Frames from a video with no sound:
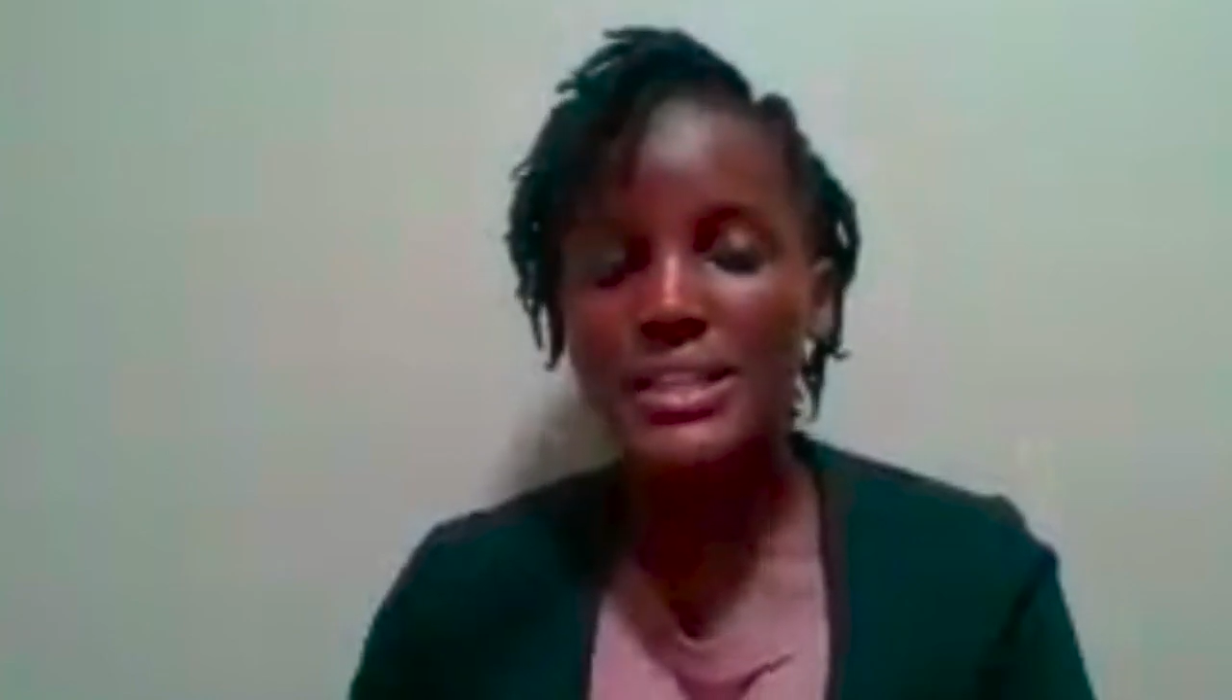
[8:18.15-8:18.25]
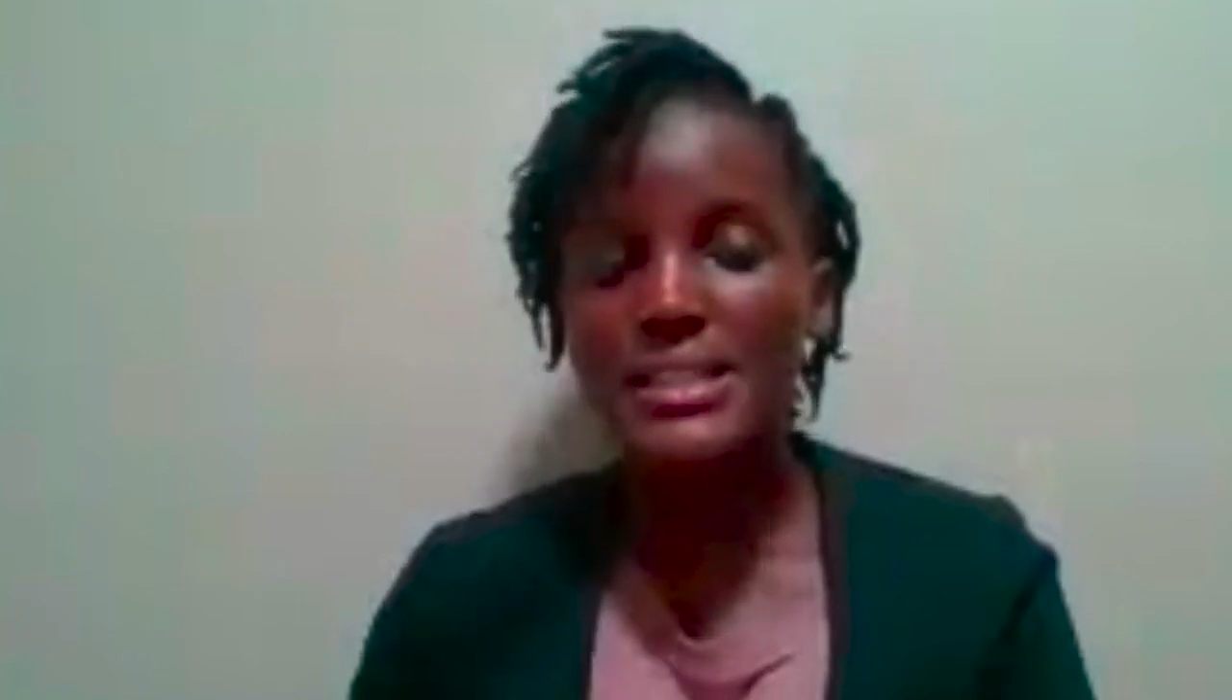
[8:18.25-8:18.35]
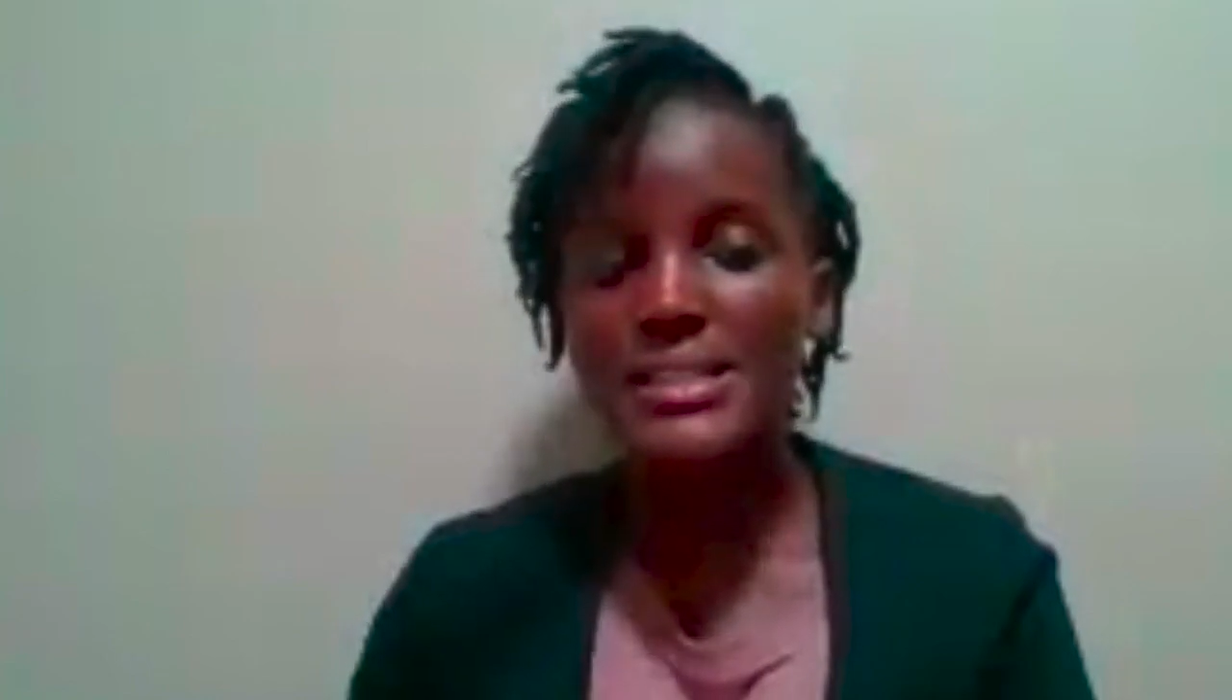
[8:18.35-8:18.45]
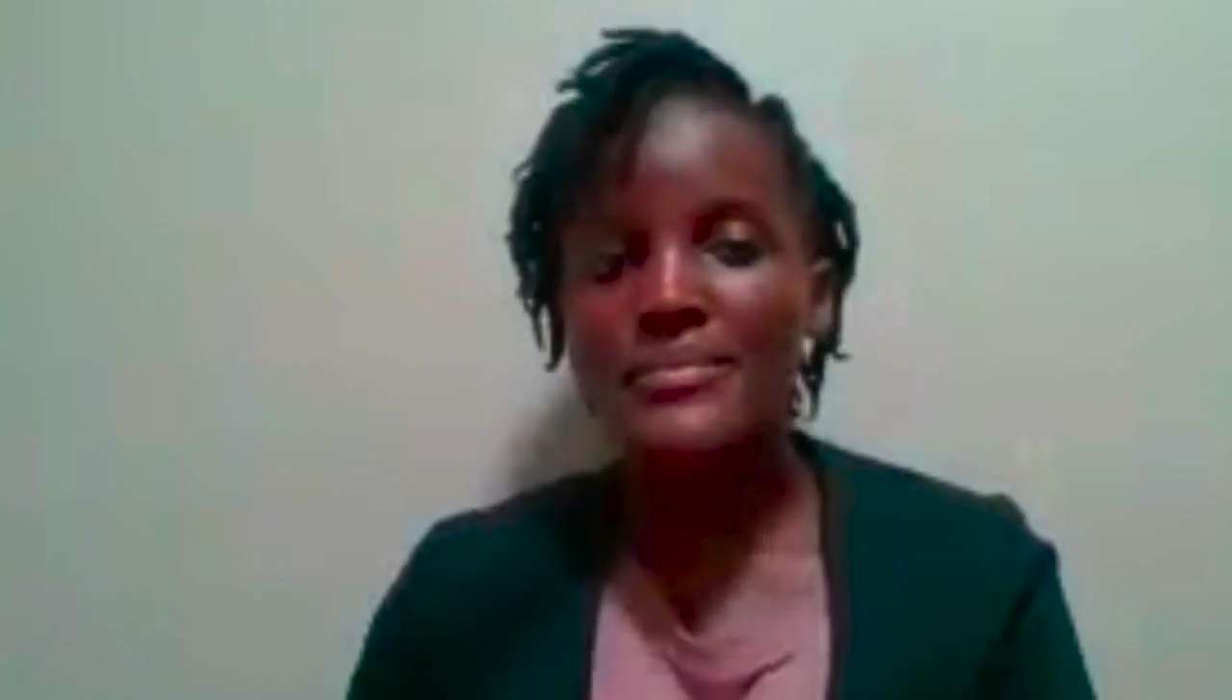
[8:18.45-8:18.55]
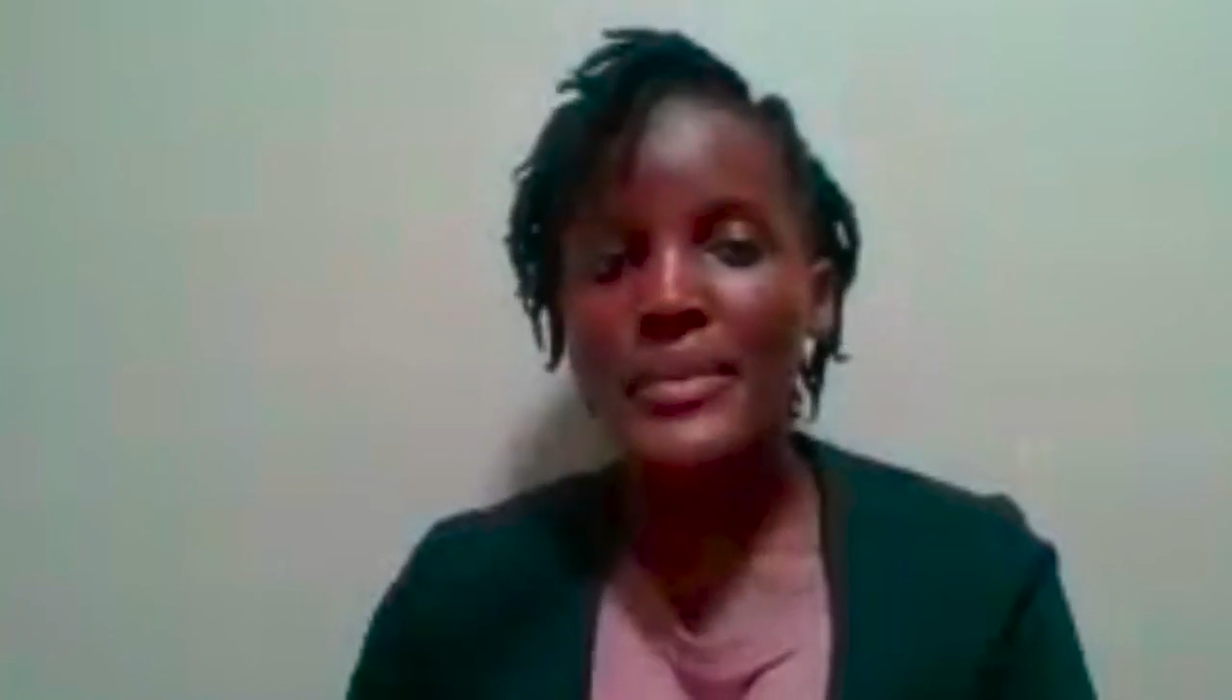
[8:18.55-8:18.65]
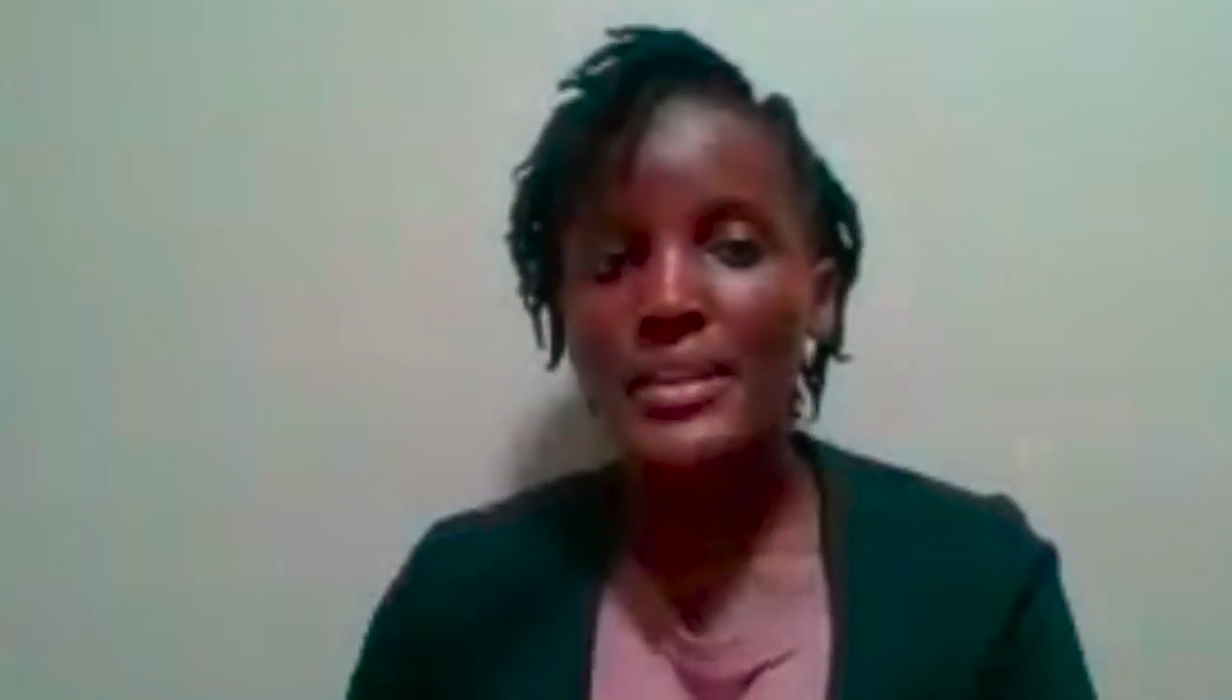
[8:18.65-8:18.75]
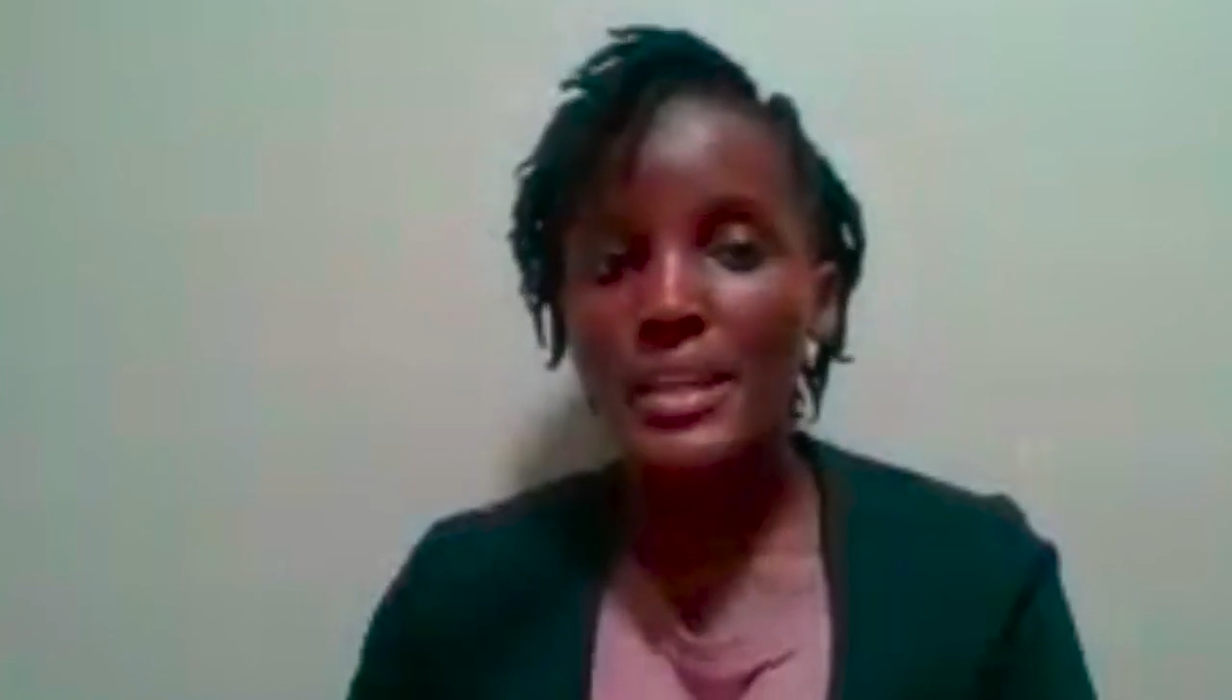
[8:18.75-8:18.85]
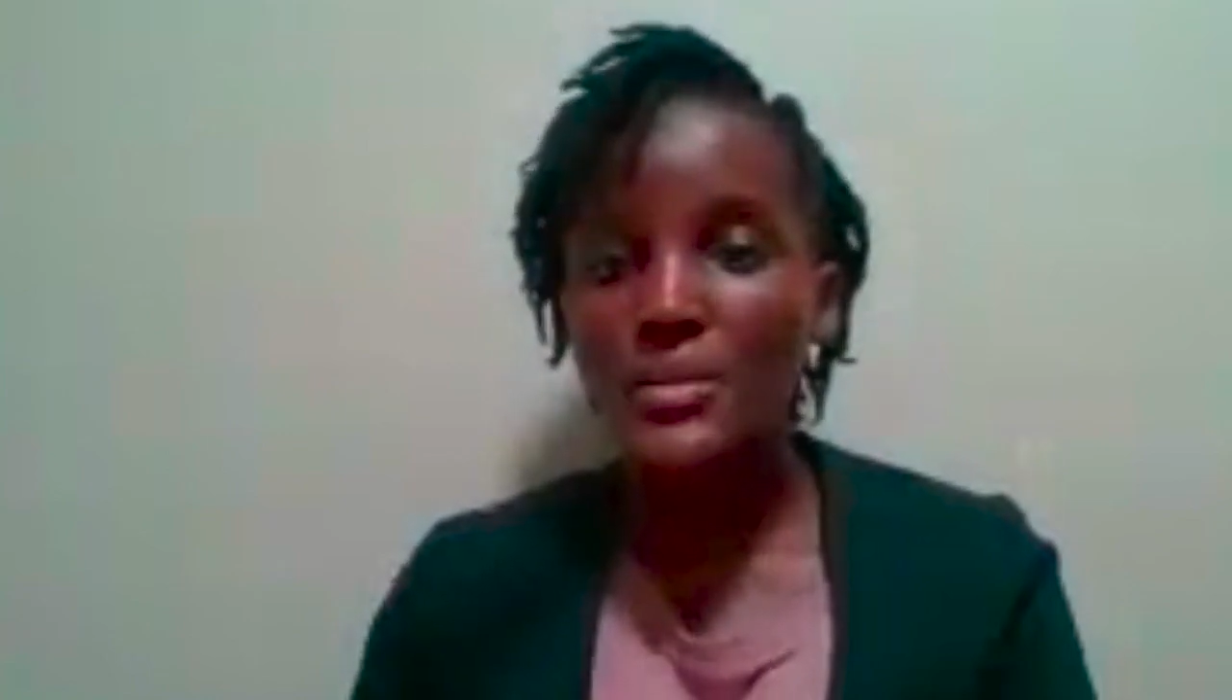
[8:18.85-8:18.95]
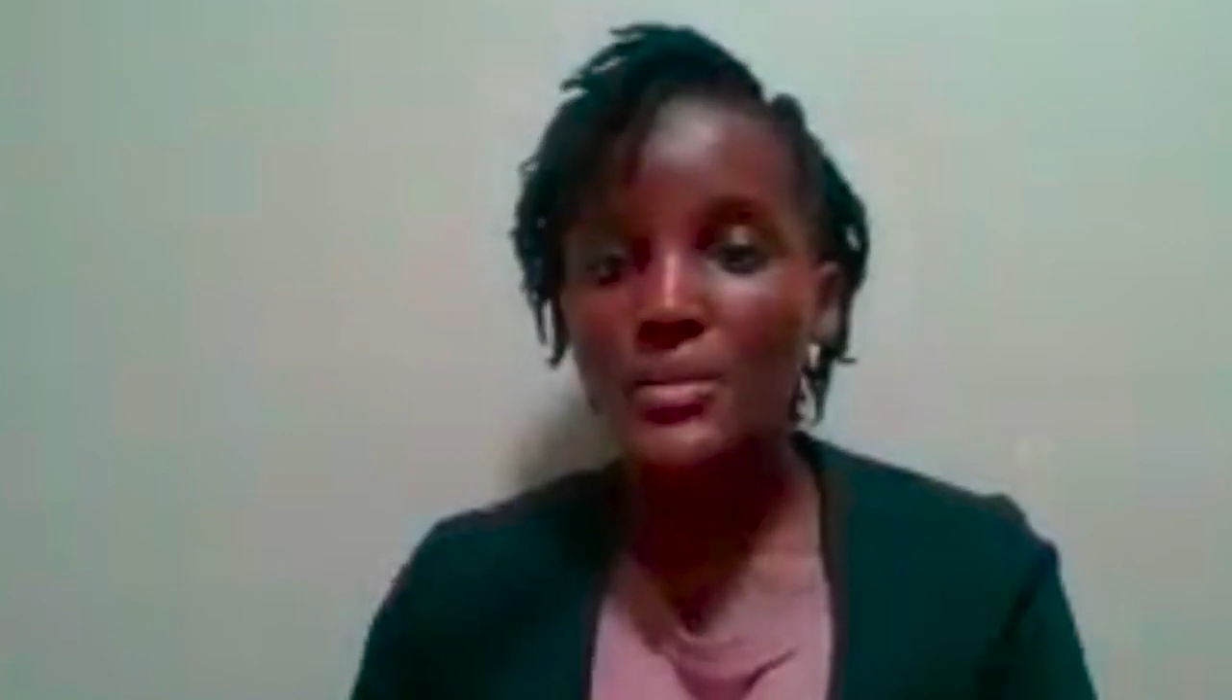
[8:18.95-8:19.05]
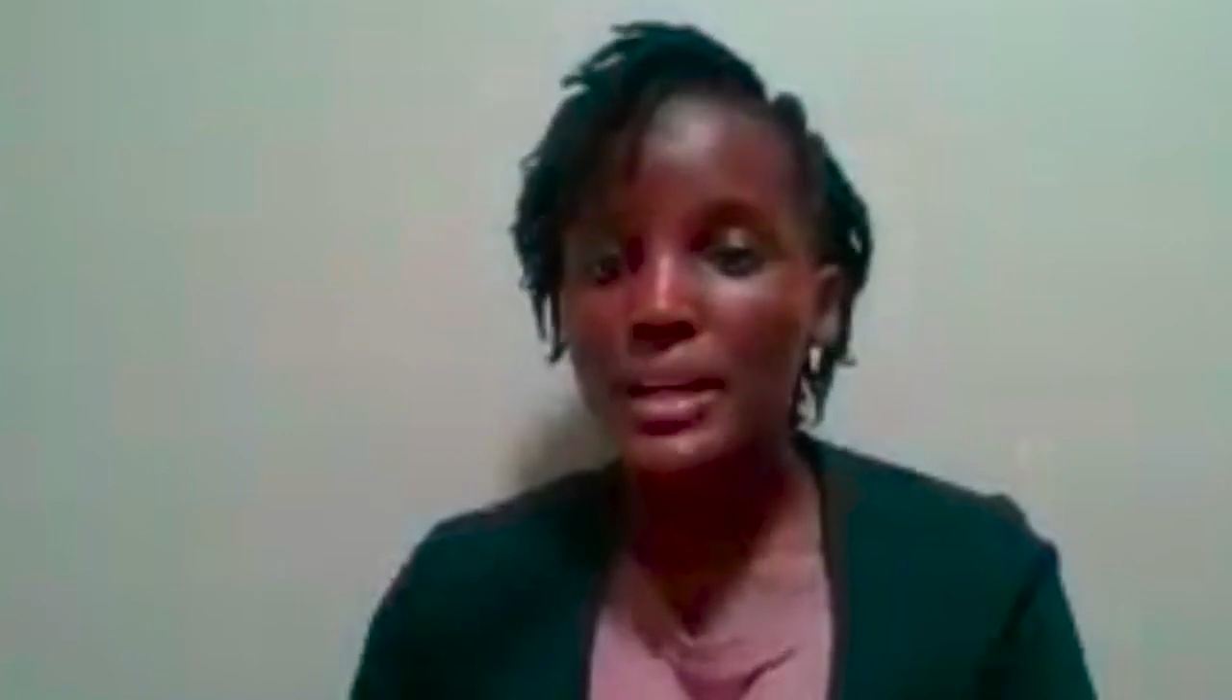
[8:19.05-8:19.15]
that we can do
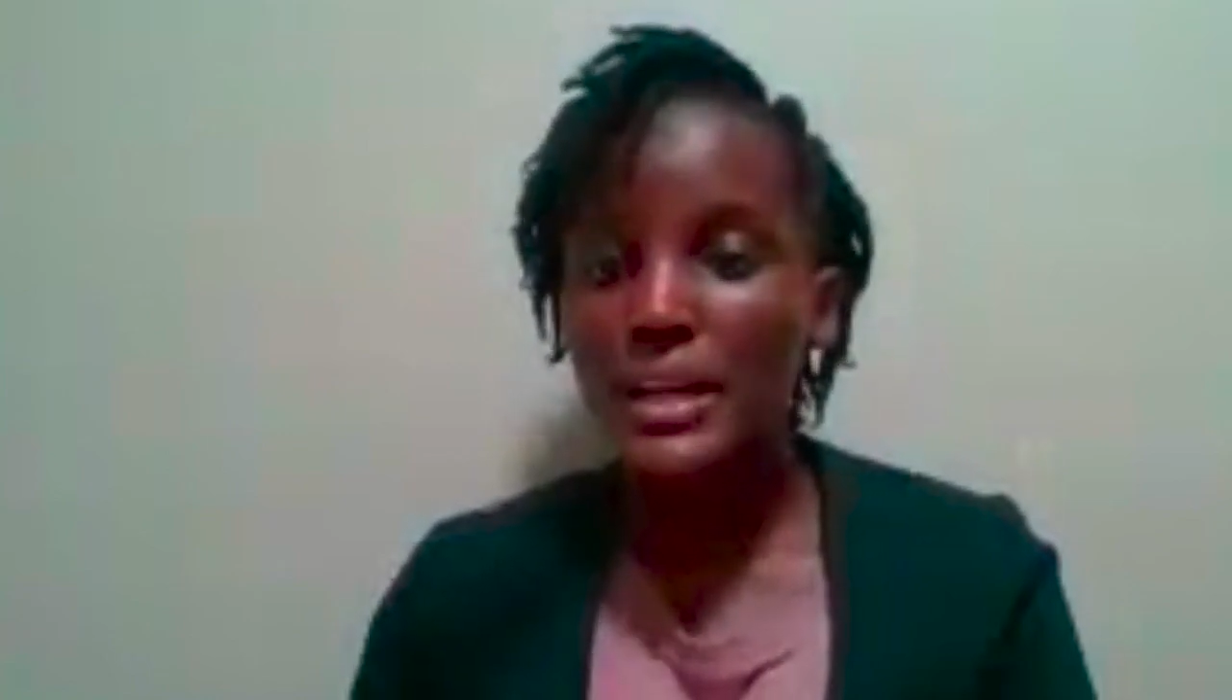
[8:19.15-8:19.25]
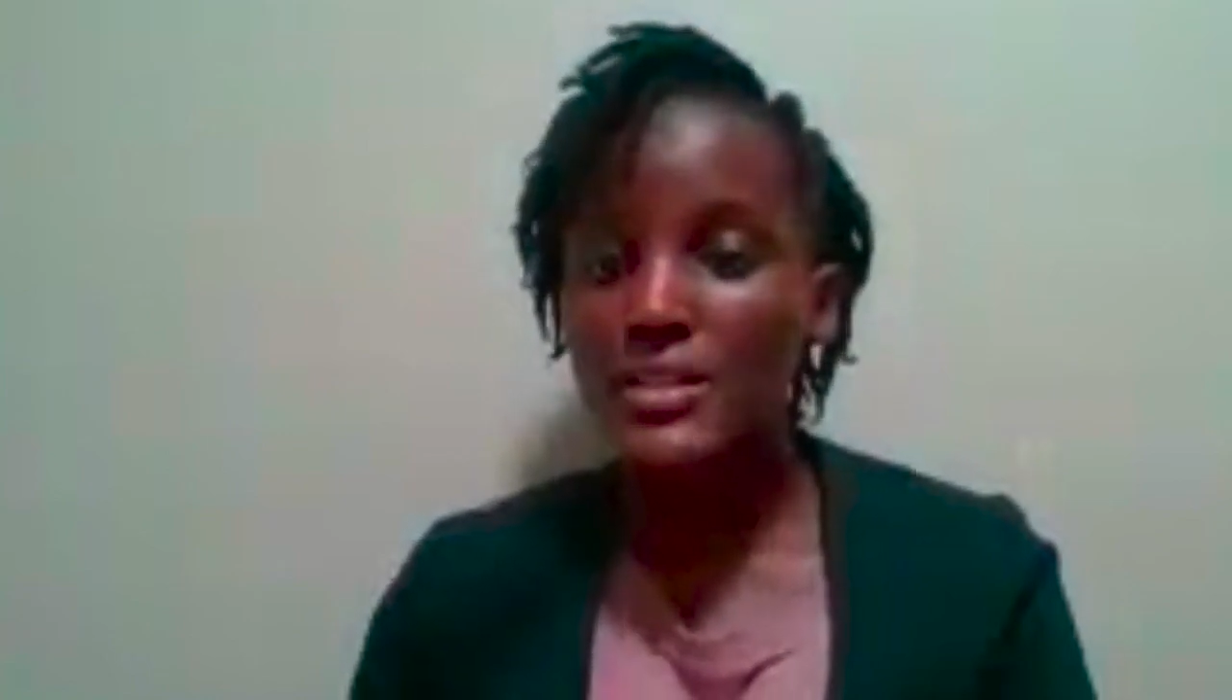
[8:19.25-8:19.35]
to reduce